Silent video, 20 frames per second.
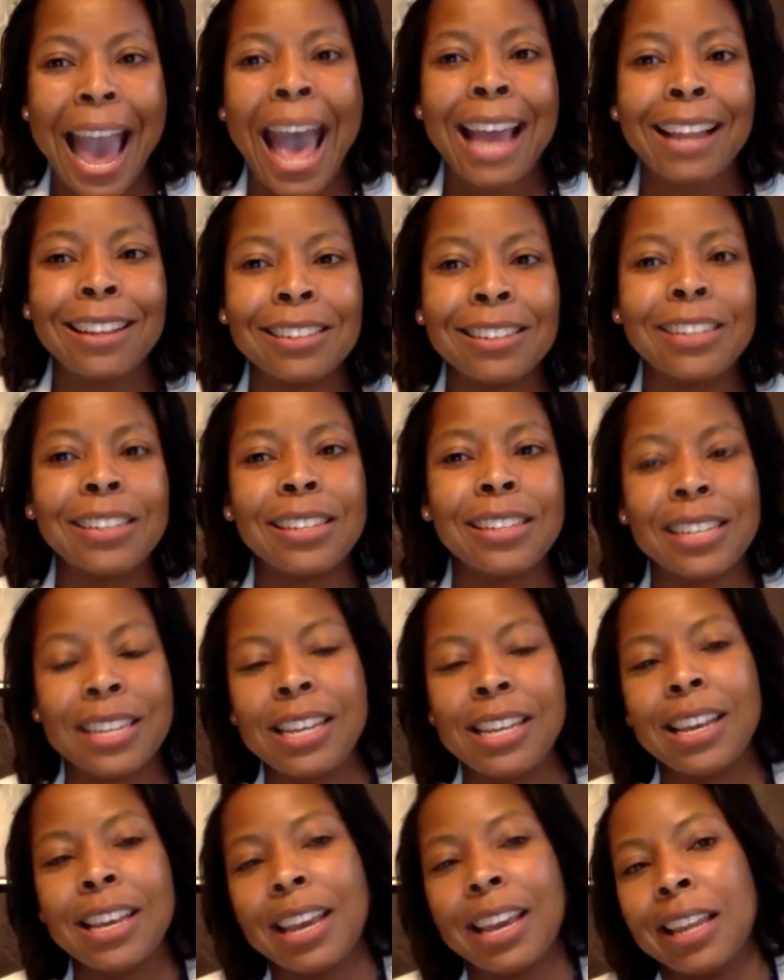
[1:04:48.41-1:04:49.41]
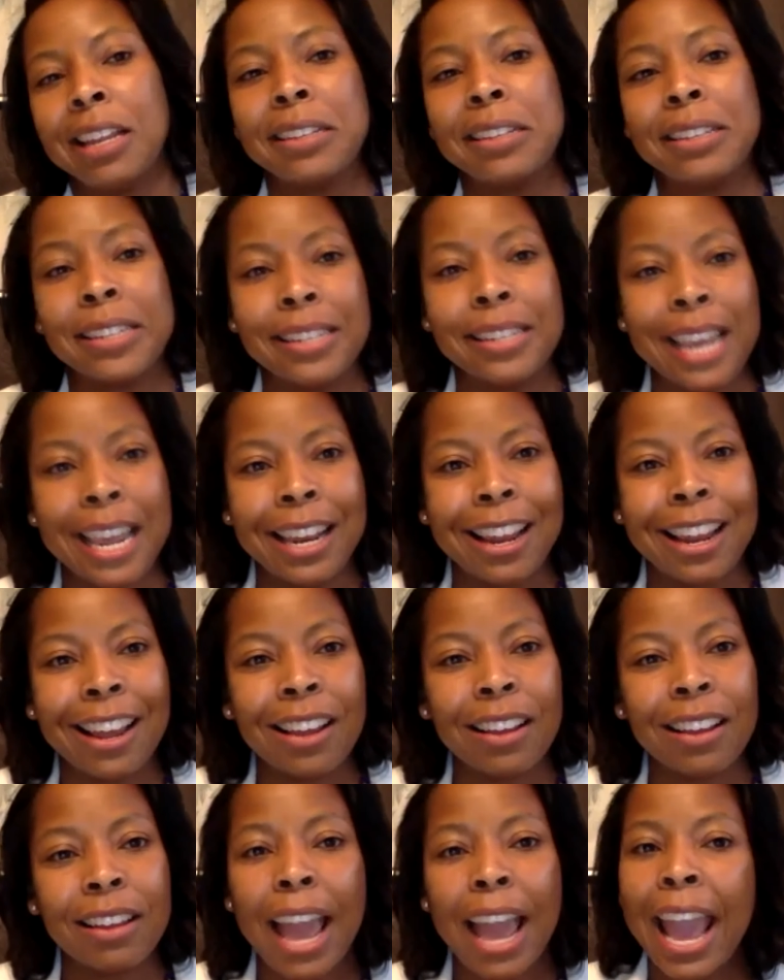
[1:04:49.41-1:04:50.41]
and T in its
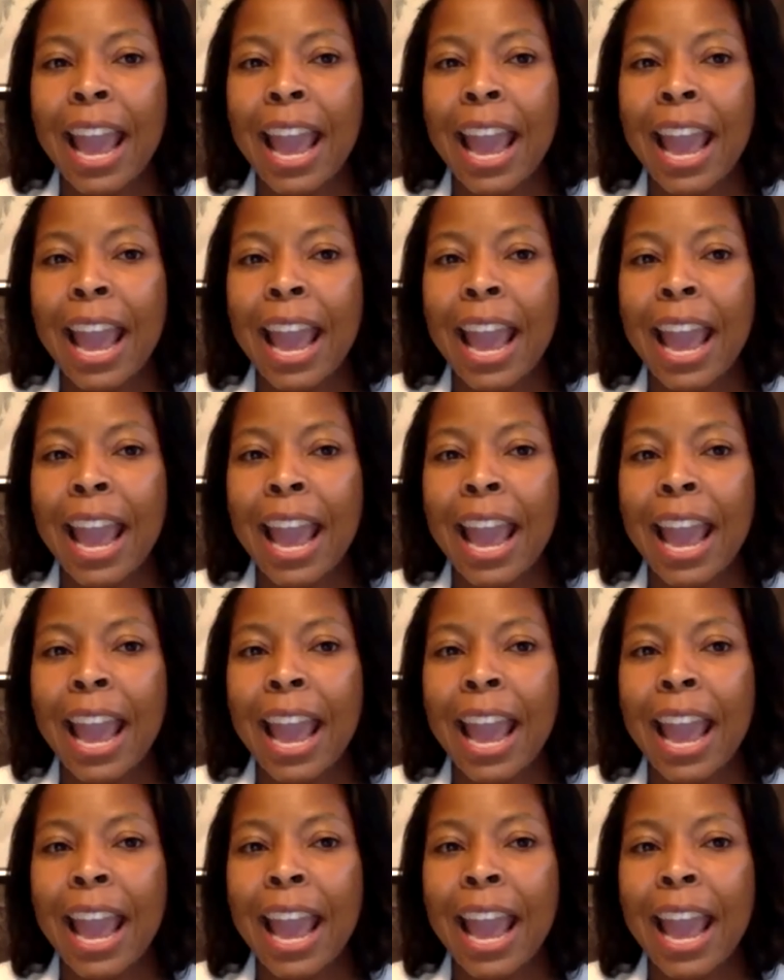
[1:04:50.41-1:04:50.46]
data?